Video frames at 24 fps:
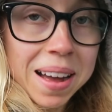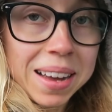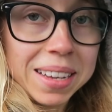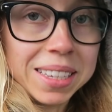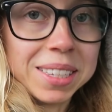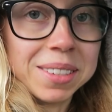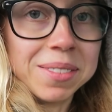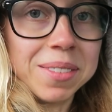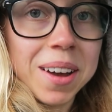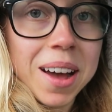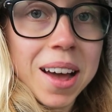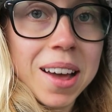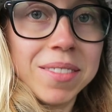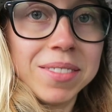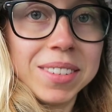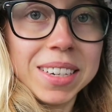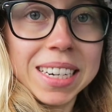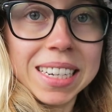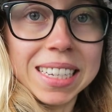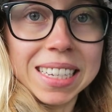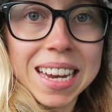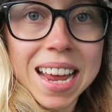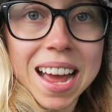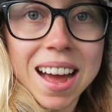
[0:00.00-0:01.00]
I survived.
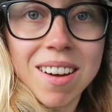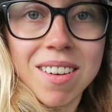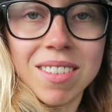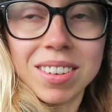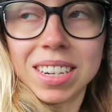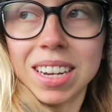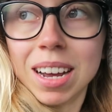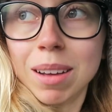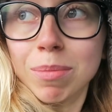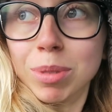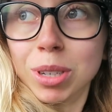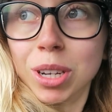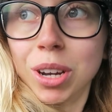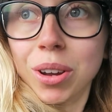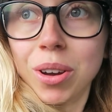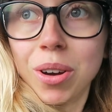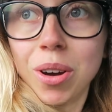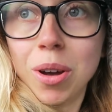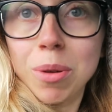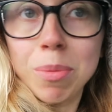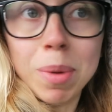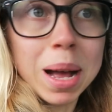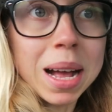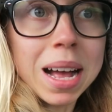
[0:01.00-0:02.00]
It is now time to go
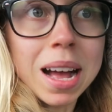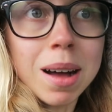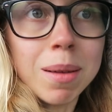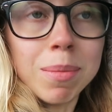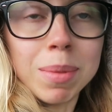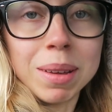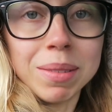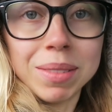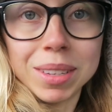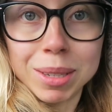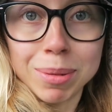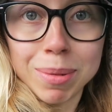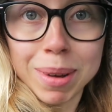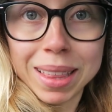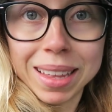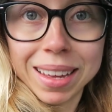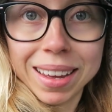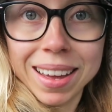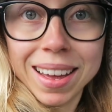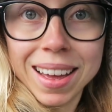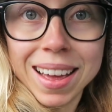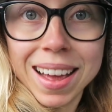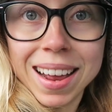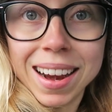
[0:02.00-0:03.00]
home. I can't believe this
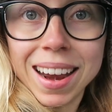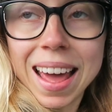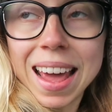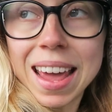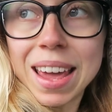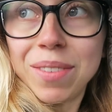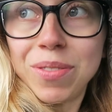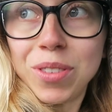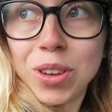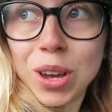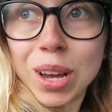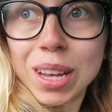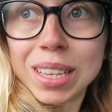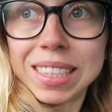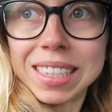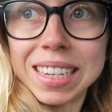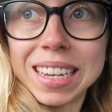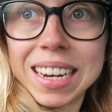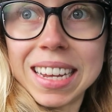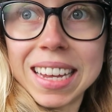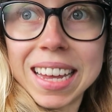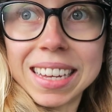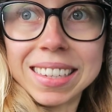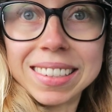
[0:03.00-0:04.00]
weather. Like, if you had
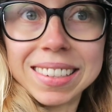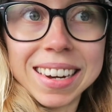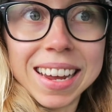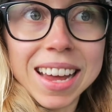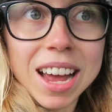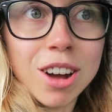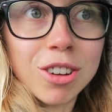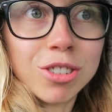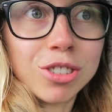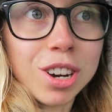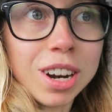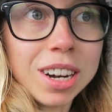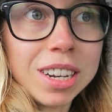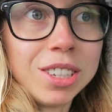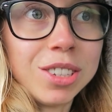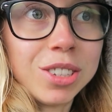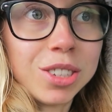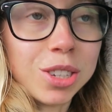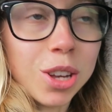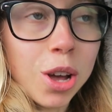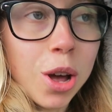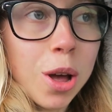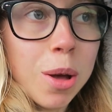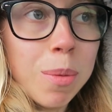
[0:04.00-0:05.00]
seen it yesterday, I'll try and
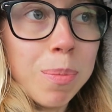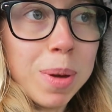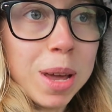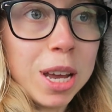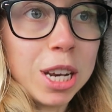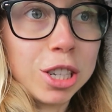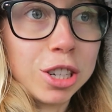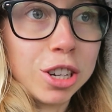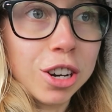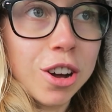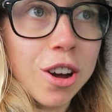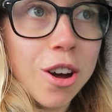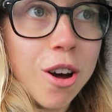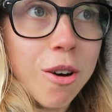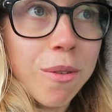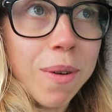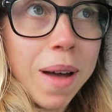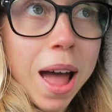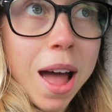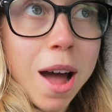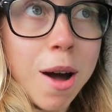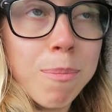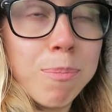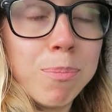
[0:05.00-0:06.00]
insert a picture of
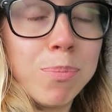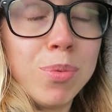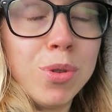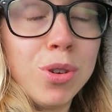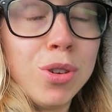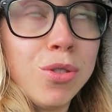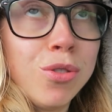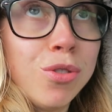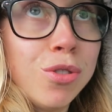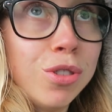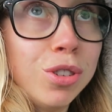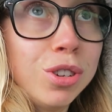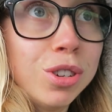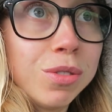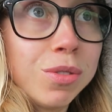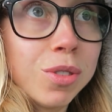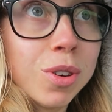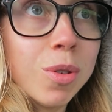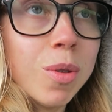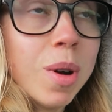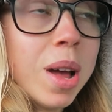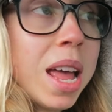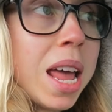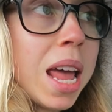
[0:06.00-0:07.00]
how
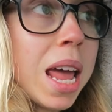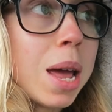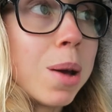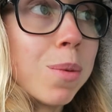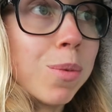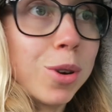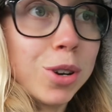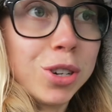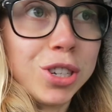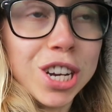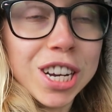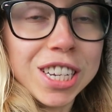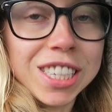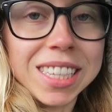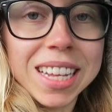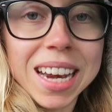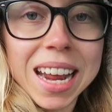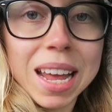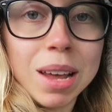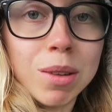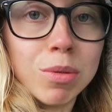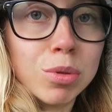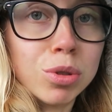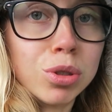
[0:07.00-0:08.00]
beautiful it was
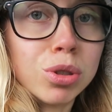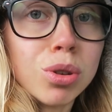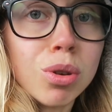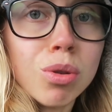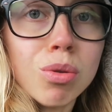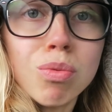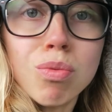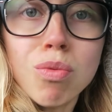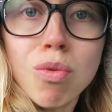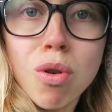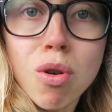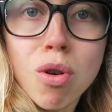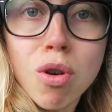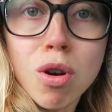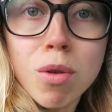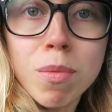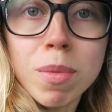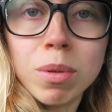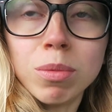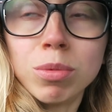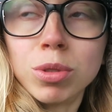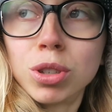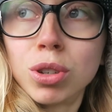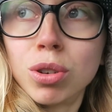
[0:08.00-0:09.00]
yesterday. It was so
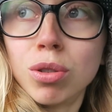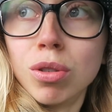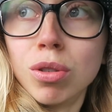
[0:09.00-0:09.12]
warm, it was